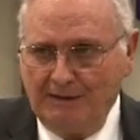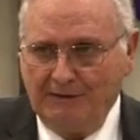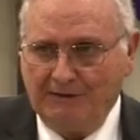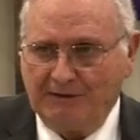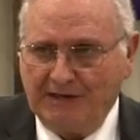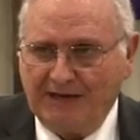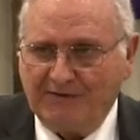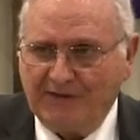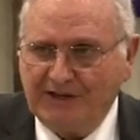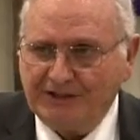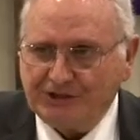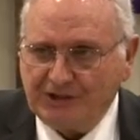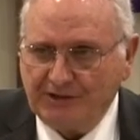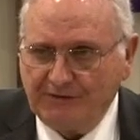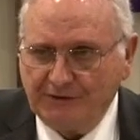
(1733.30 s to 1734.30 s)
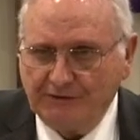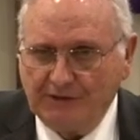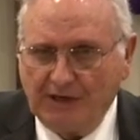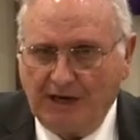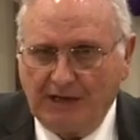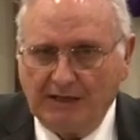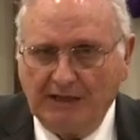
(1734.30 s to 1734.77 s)
their definition of who
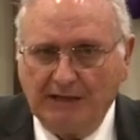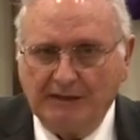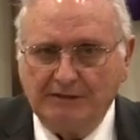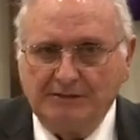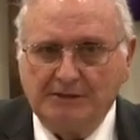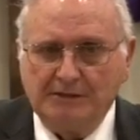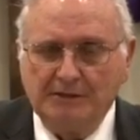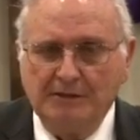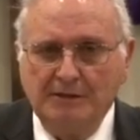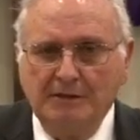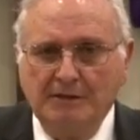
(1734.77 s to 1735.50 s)
God is.